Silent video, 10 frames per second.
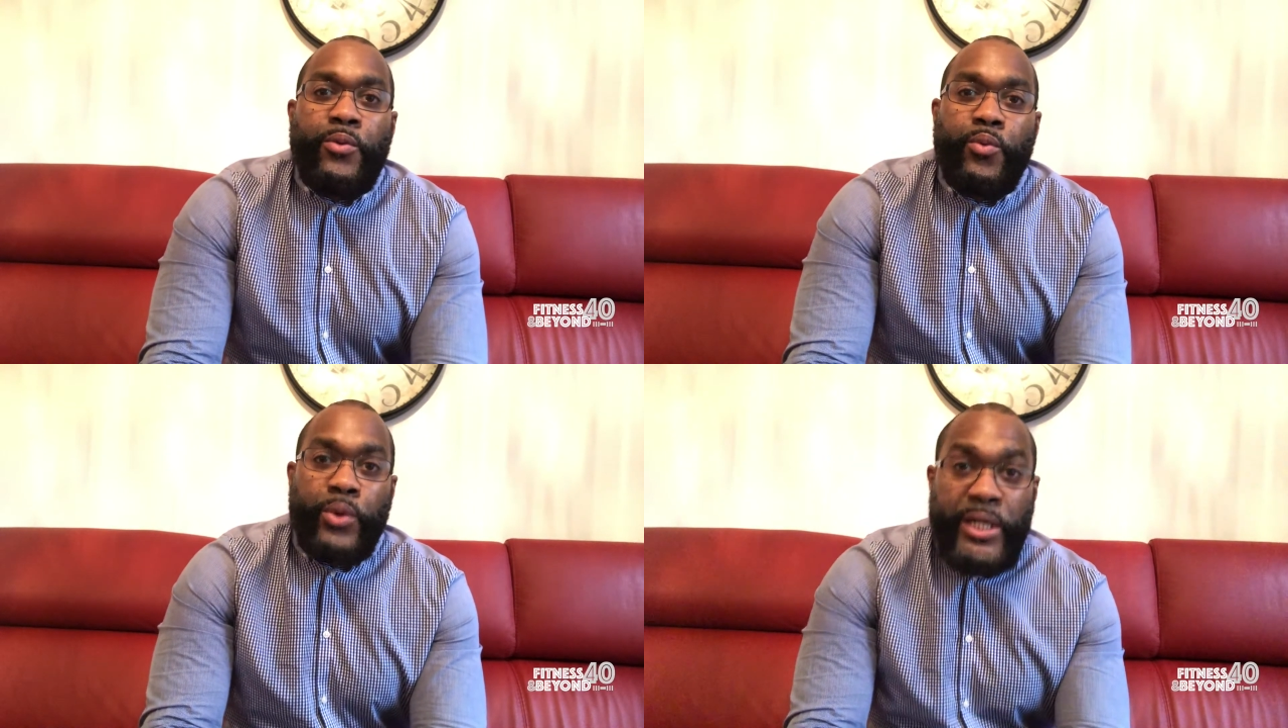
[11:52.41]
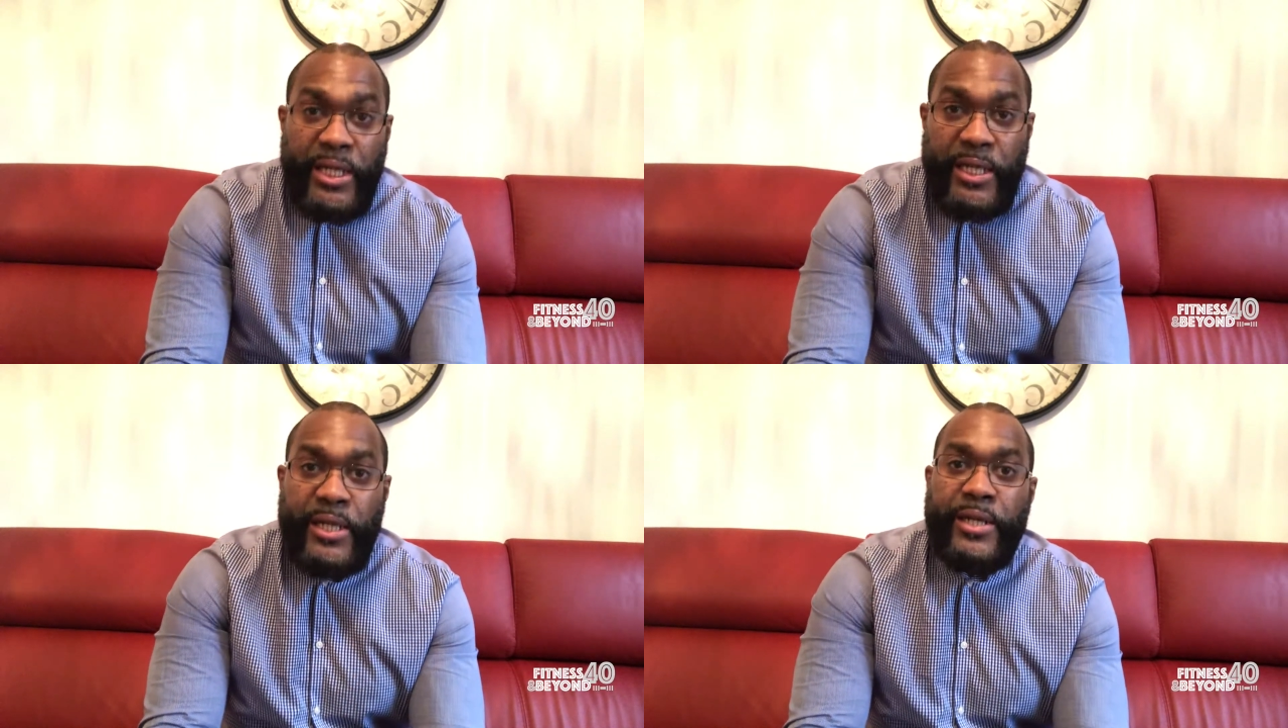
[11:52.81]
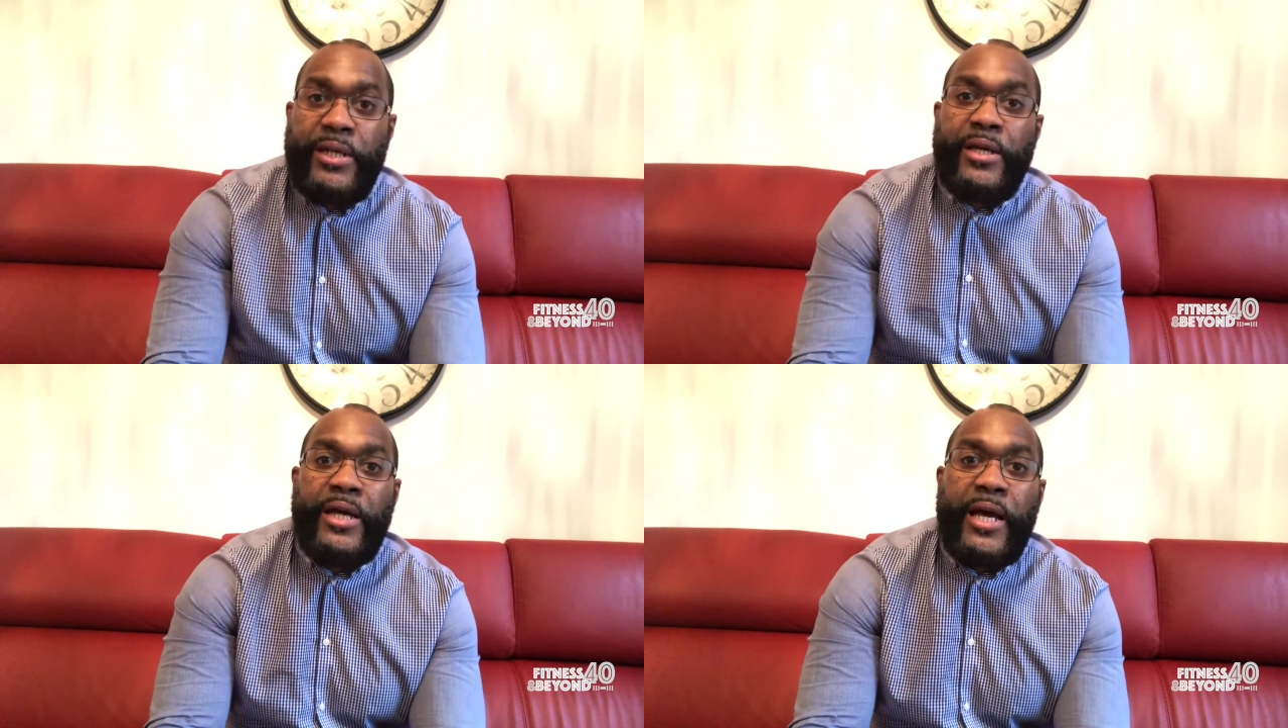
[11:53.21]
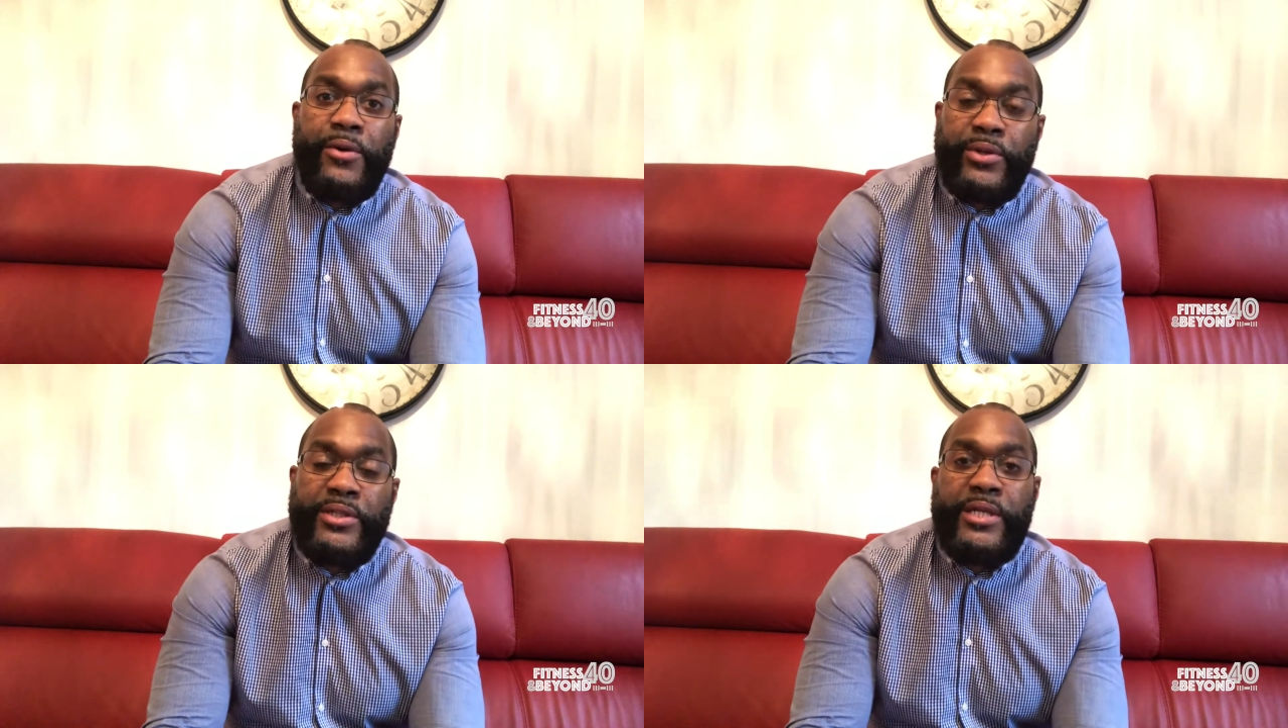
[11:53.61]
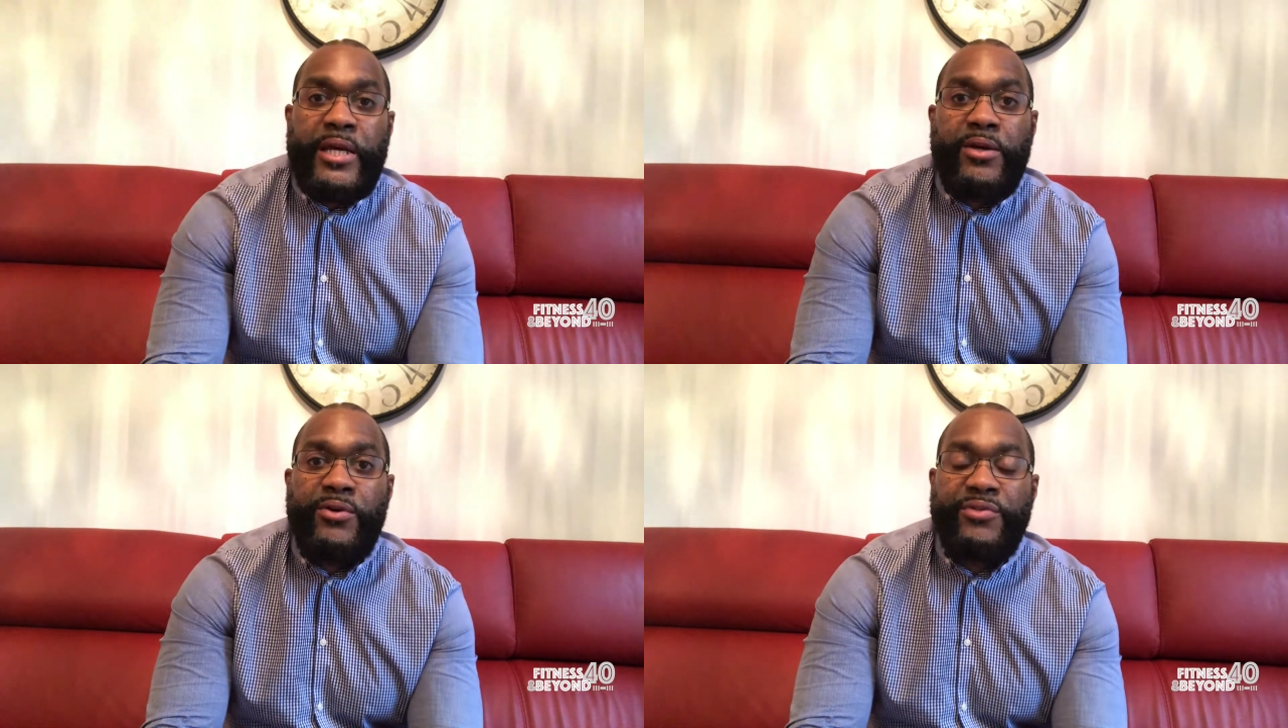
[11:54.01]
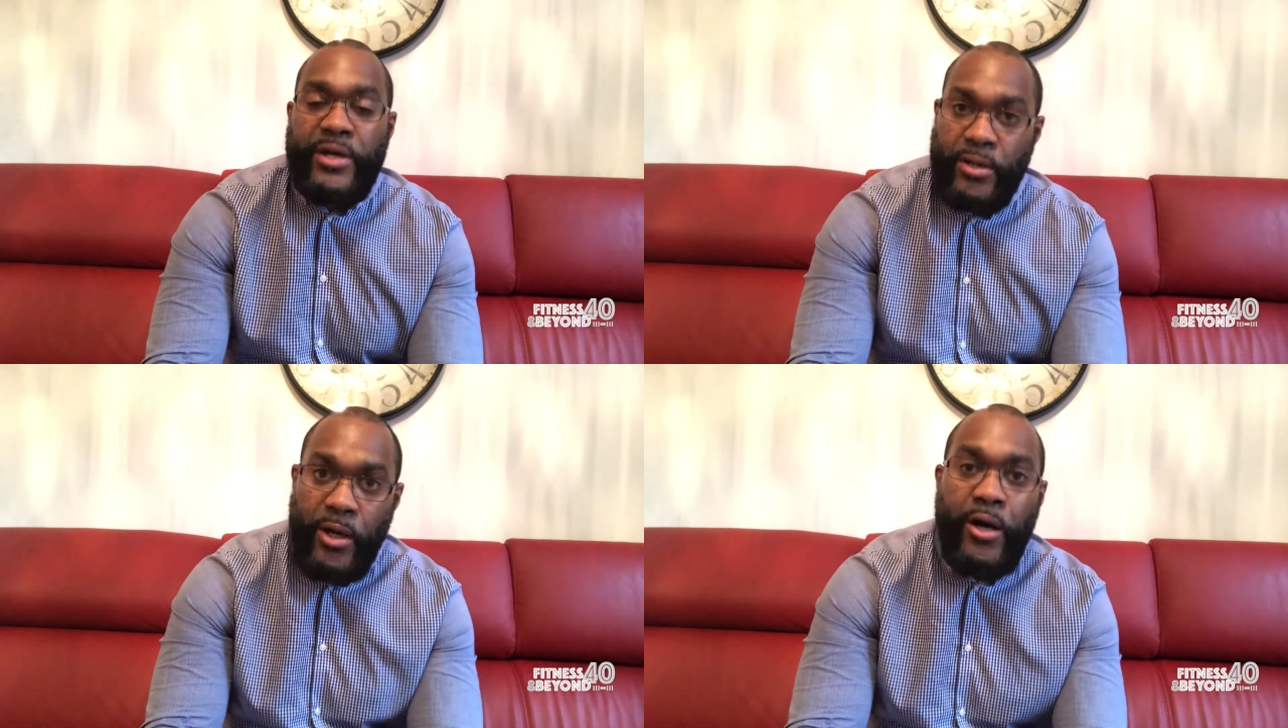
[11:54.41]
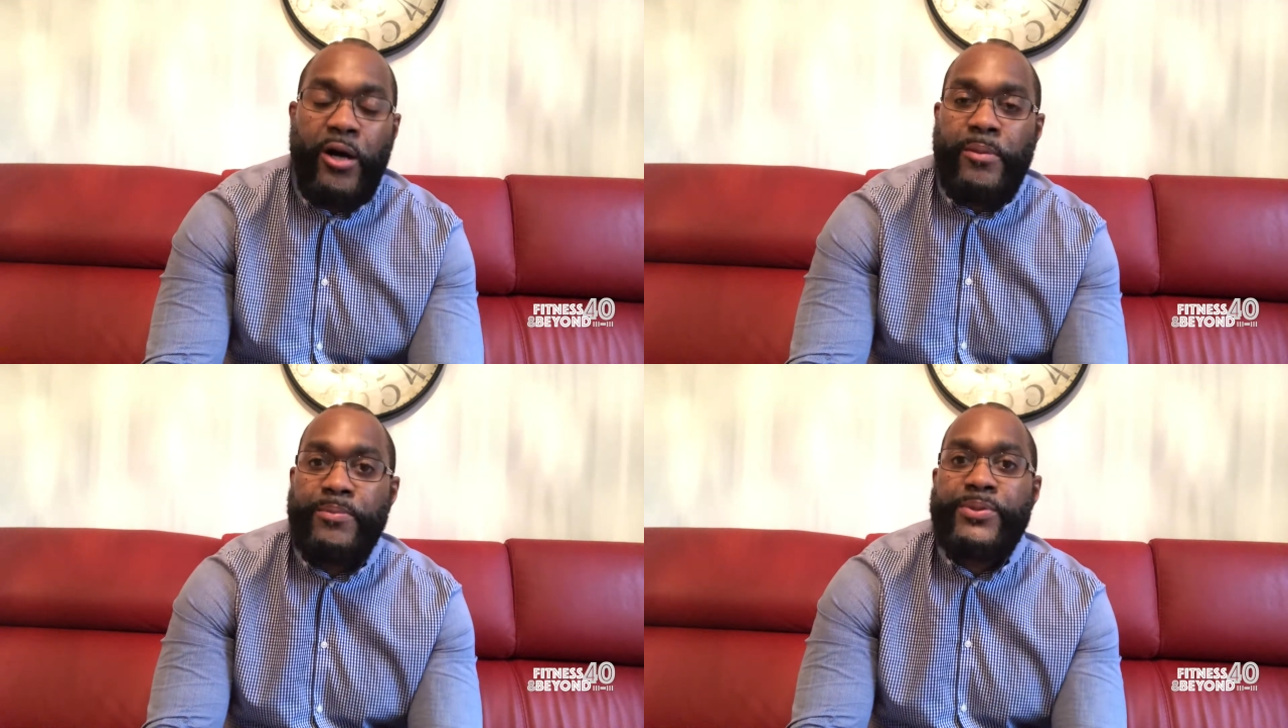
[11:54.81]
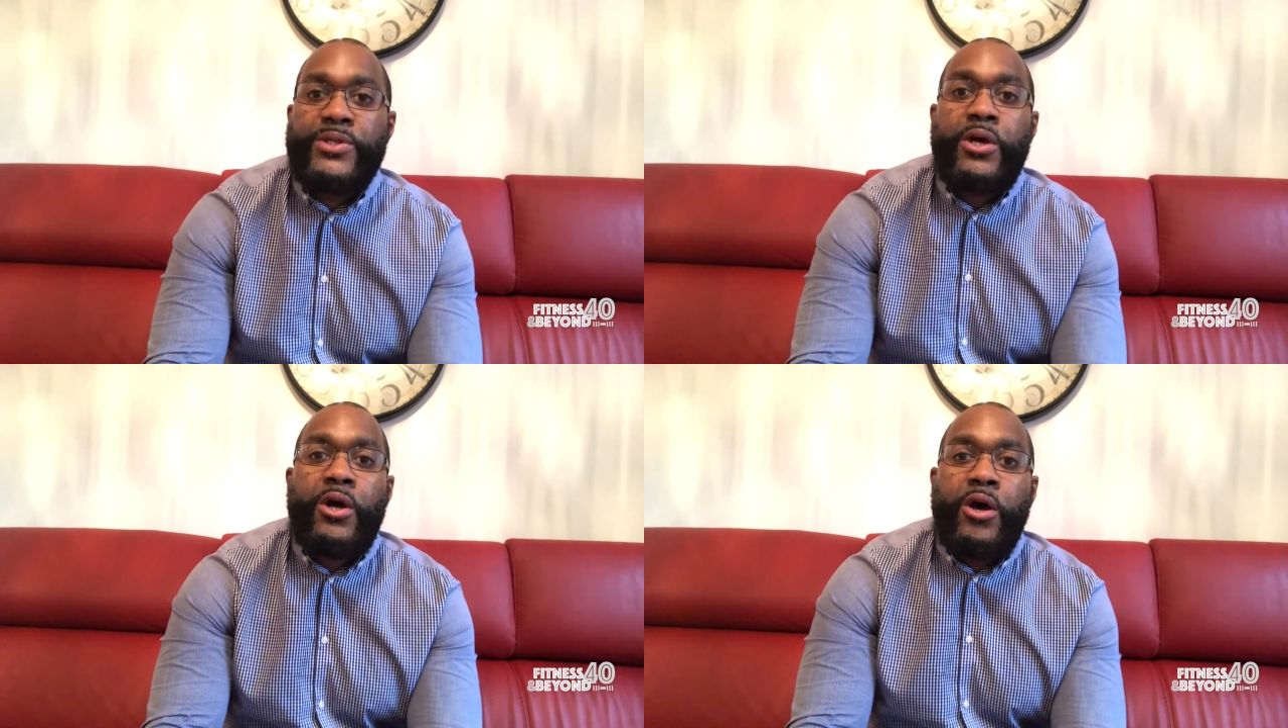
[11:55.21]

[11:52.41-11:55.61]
We need our intake of our carbs,